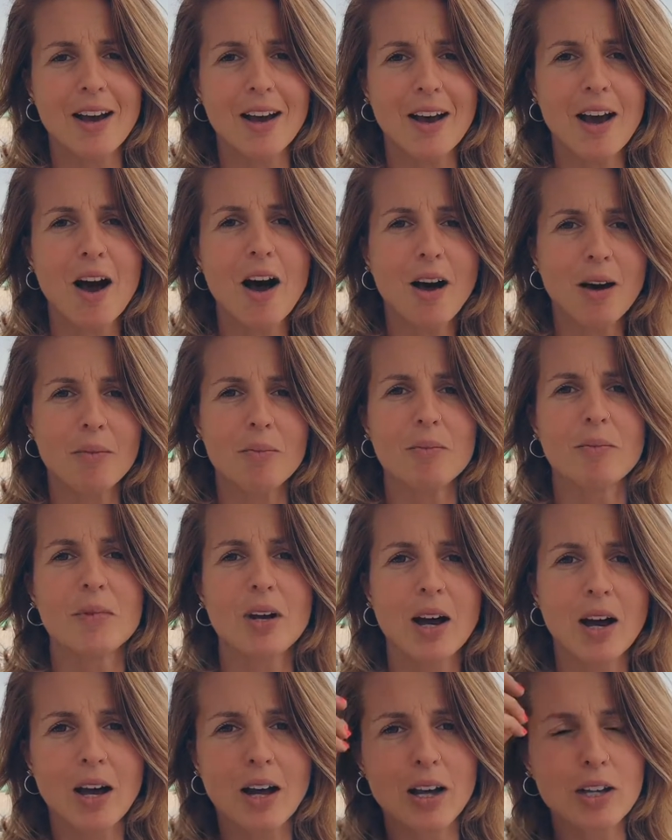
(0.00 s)

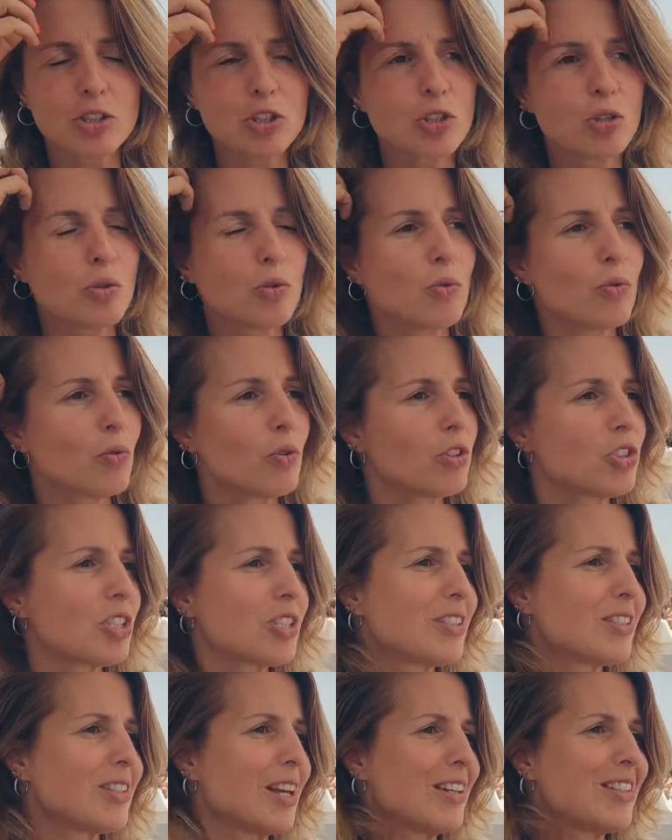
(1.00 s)
come to
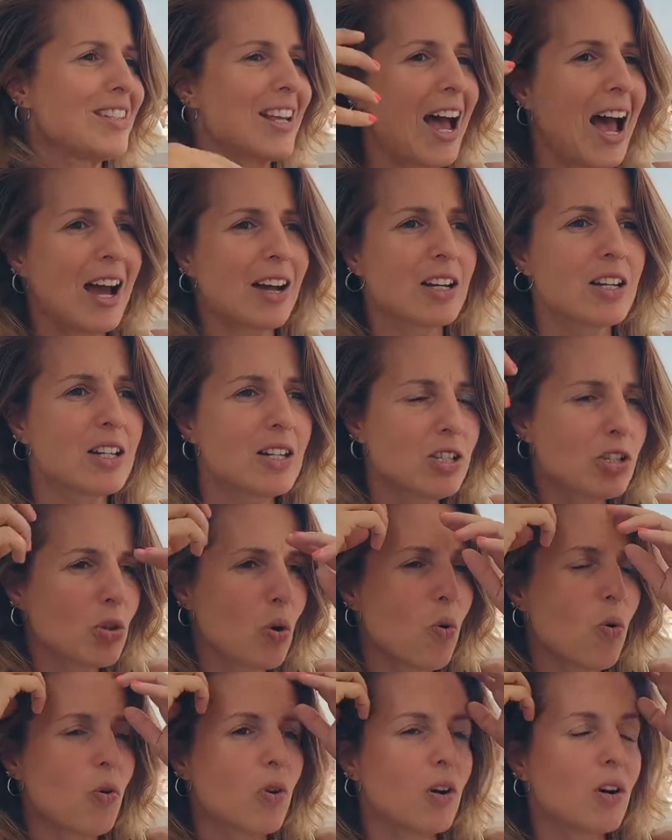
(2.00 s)
just attack us
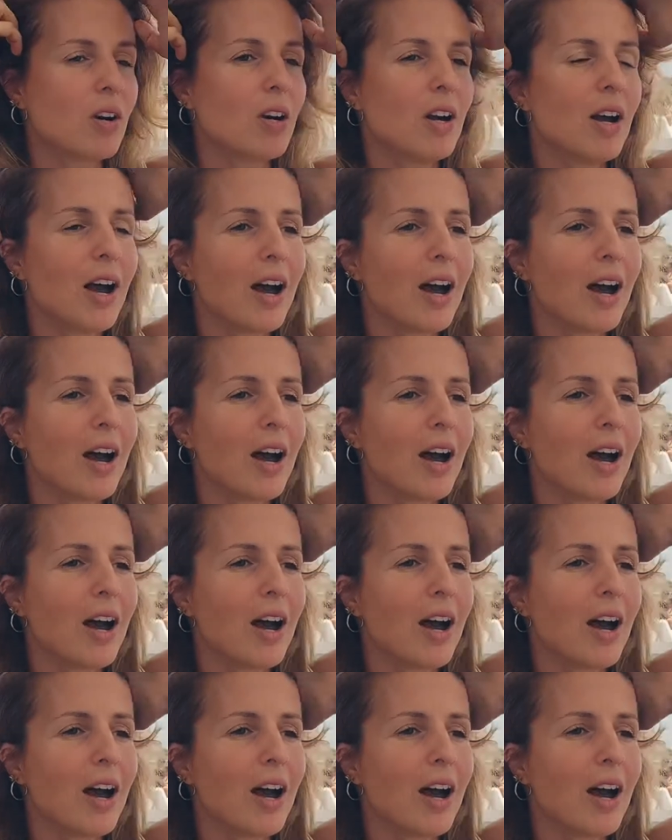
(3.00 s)
or